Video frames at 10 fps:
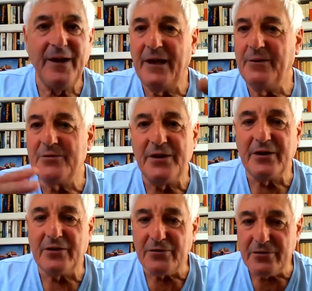It was an
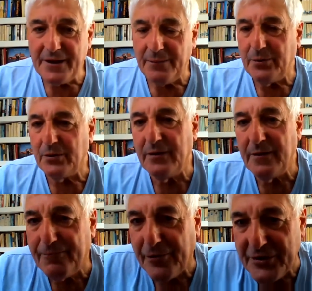
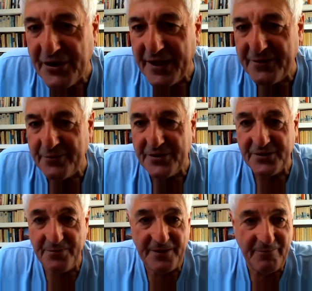incredible project, which
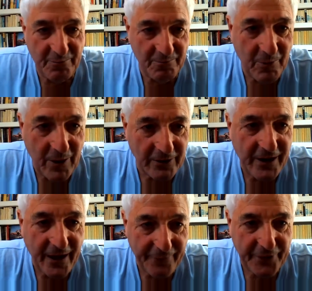has been well
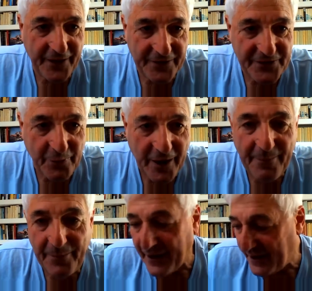covered
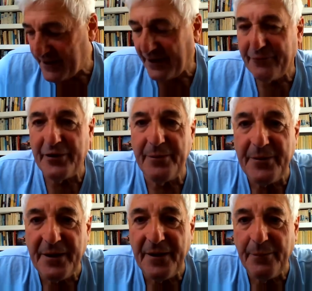elsewhere, but I cover it a
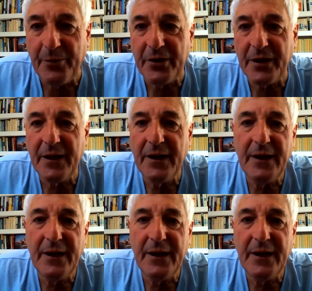bit in the book,